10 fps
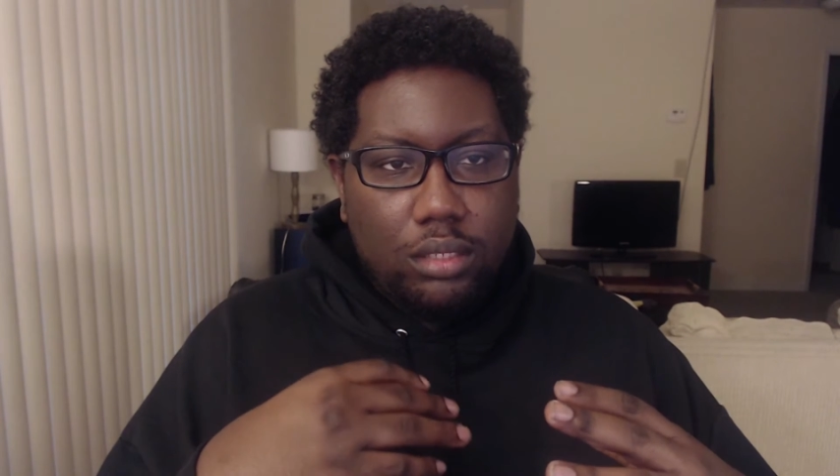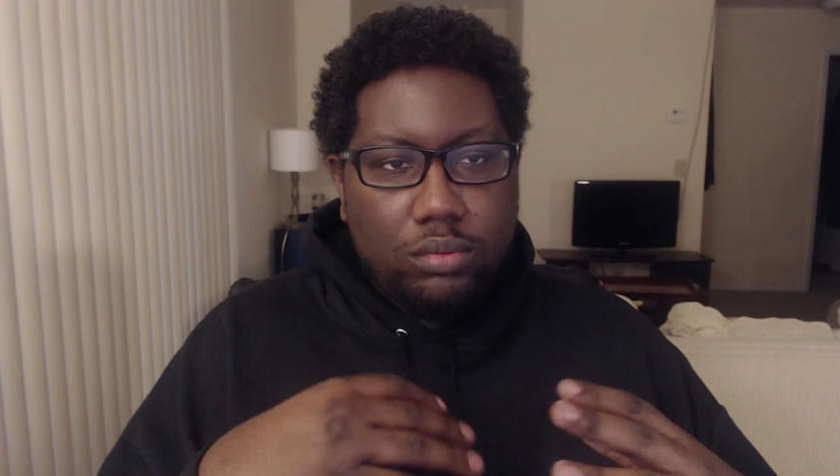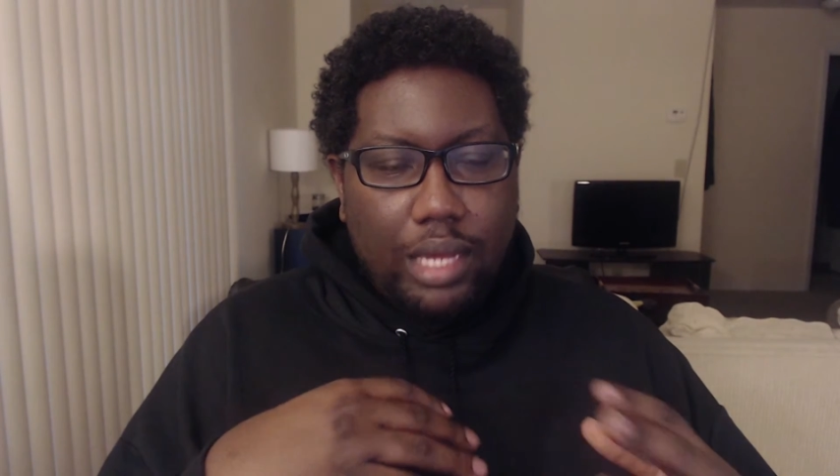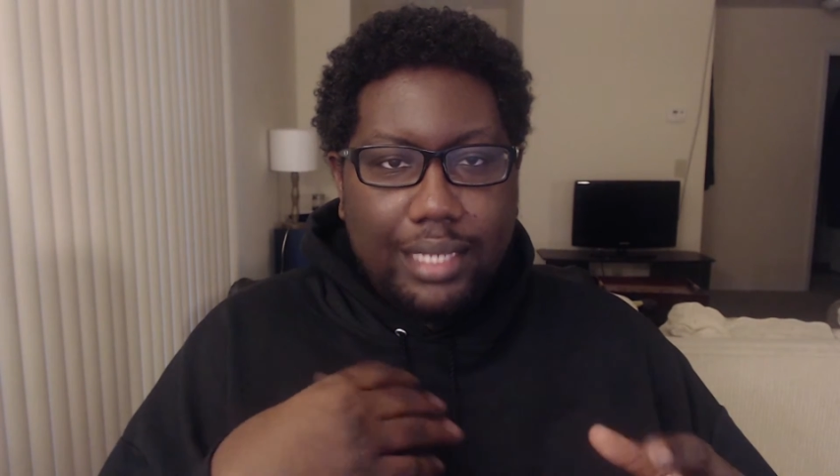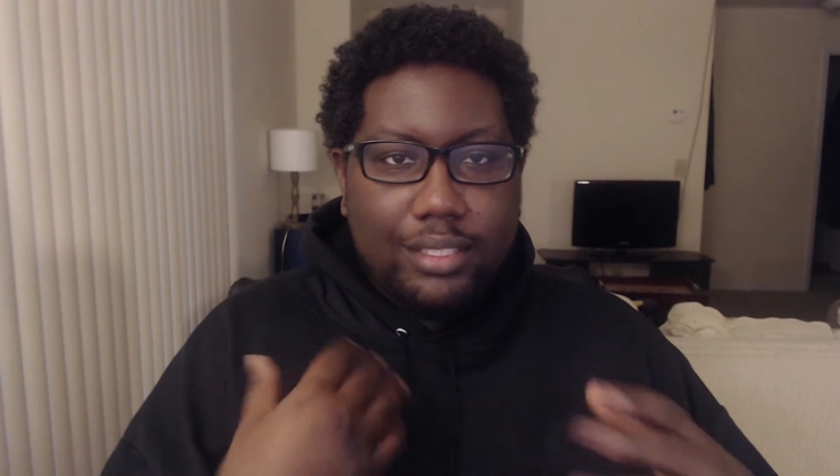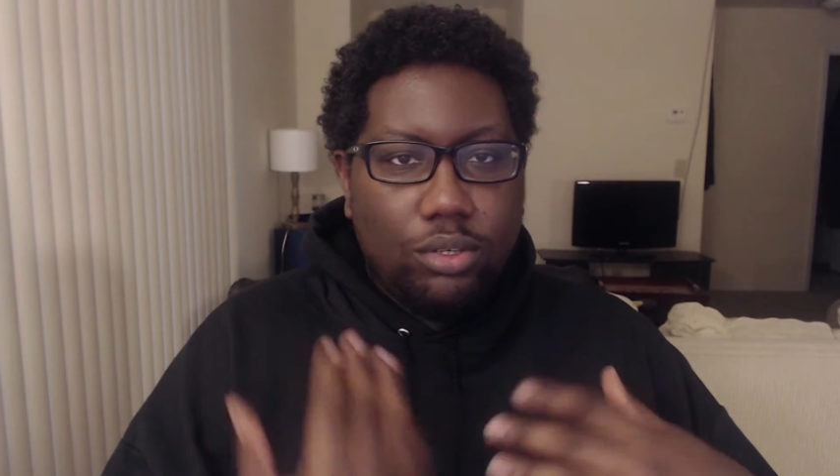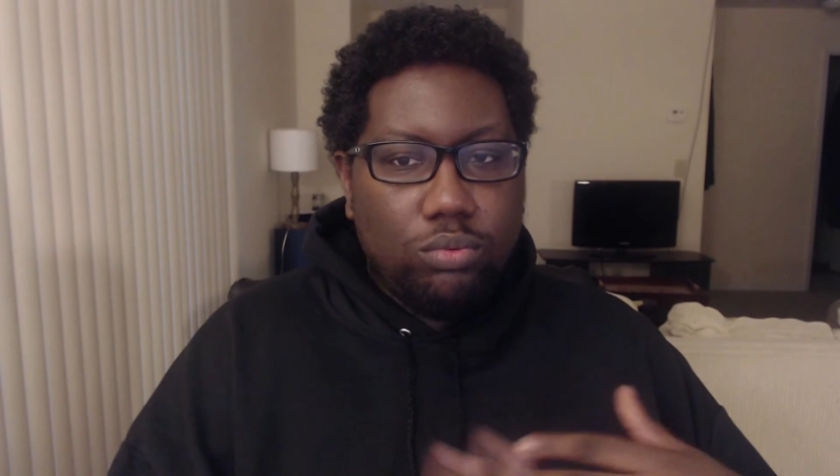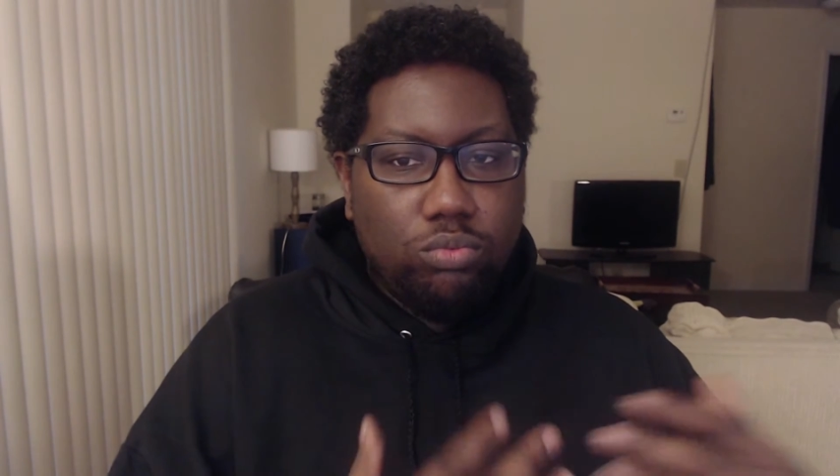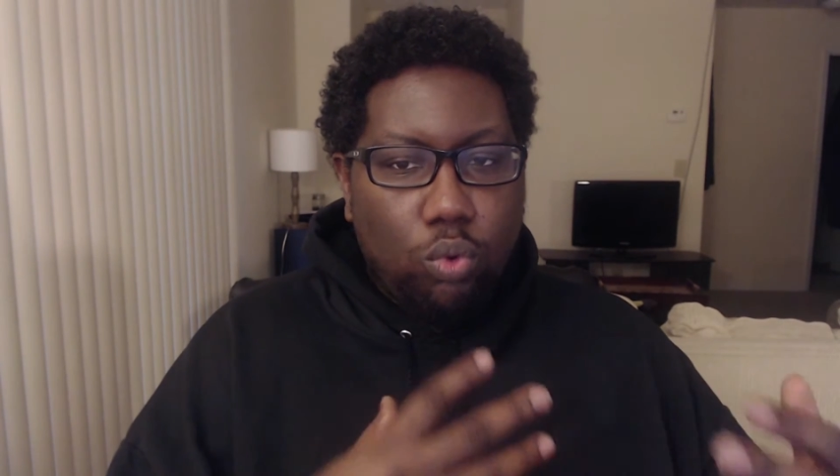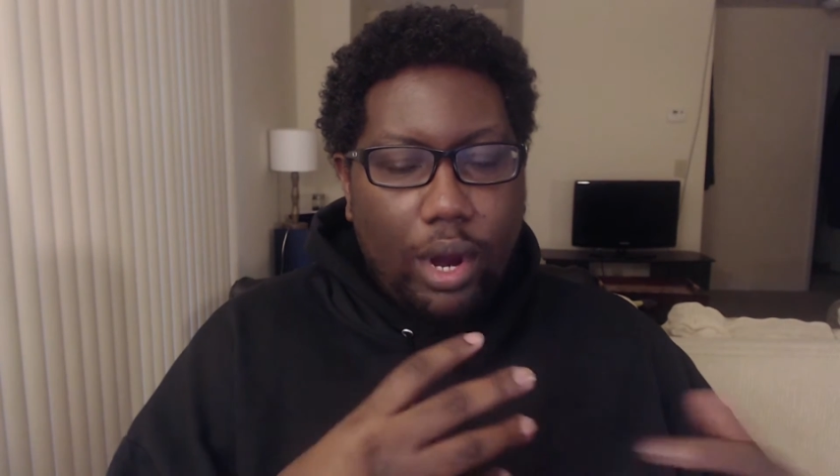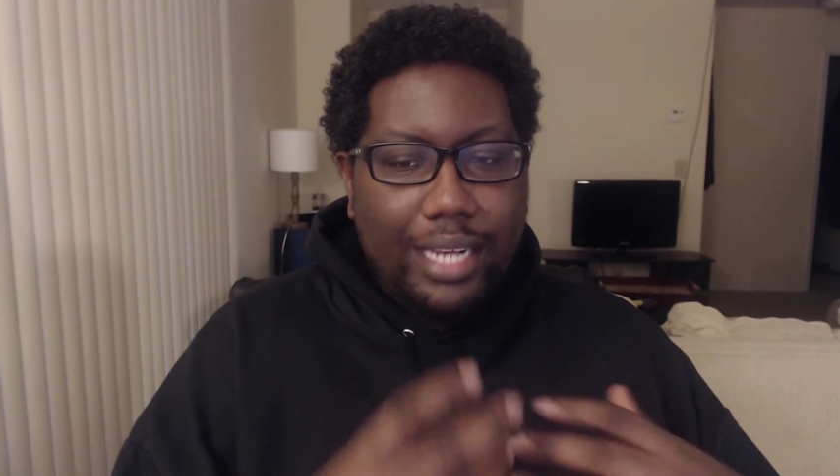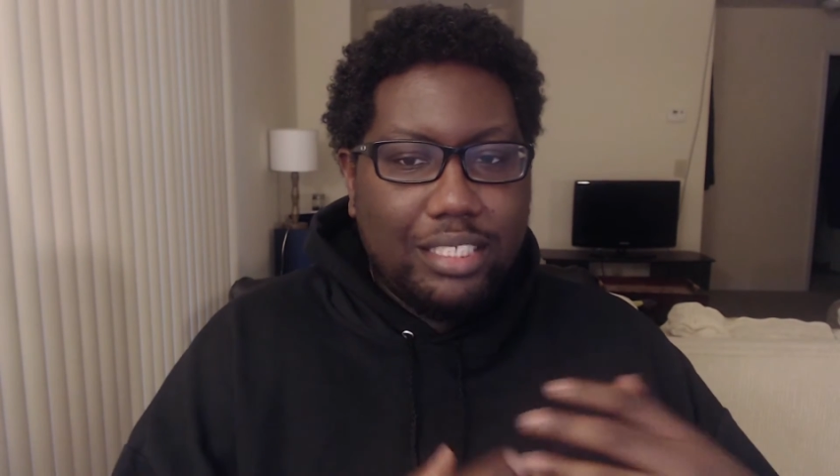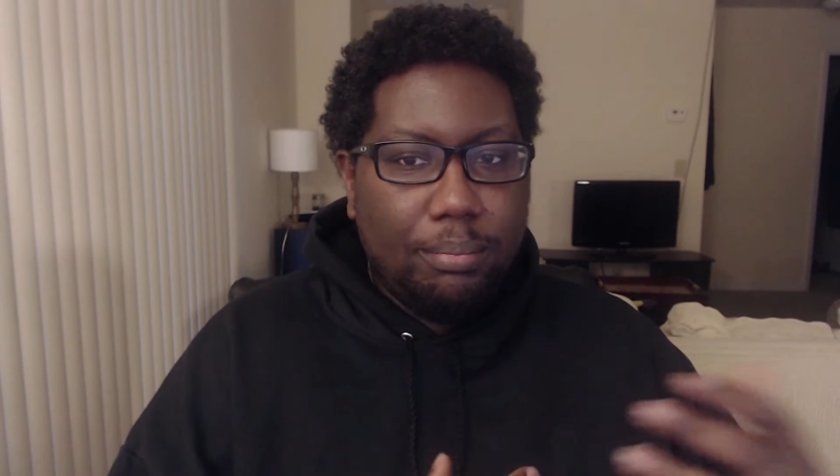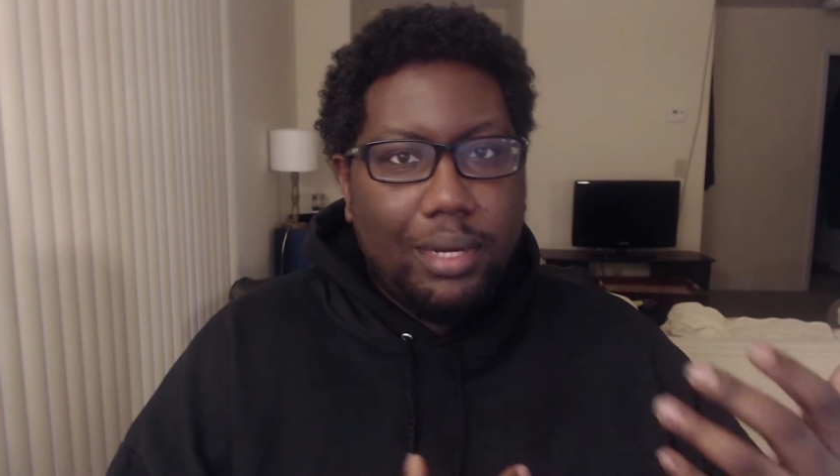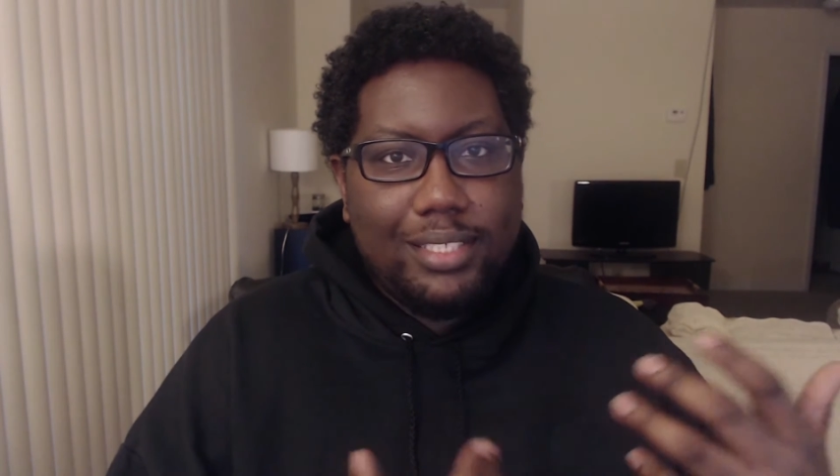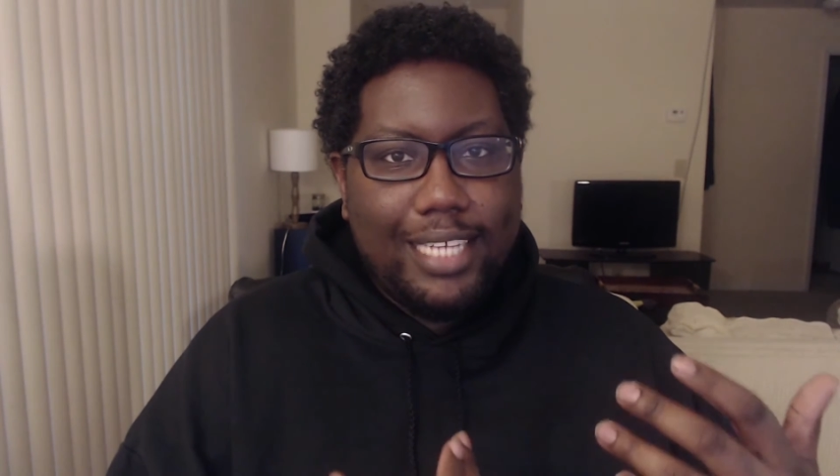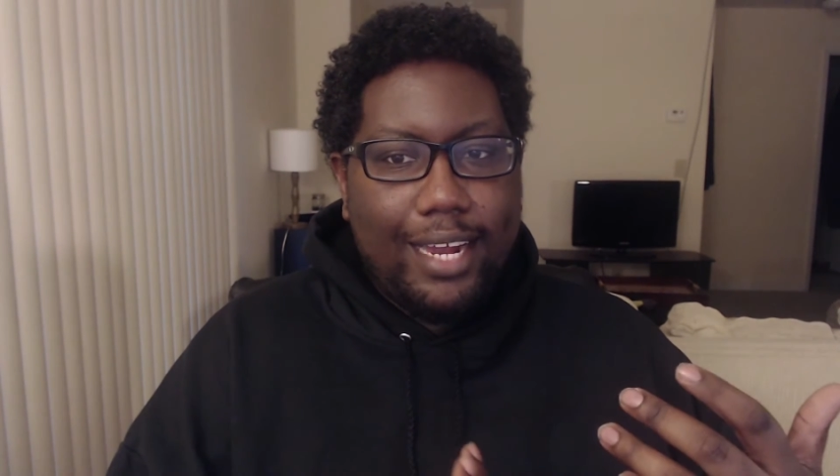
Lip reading: I still grind some months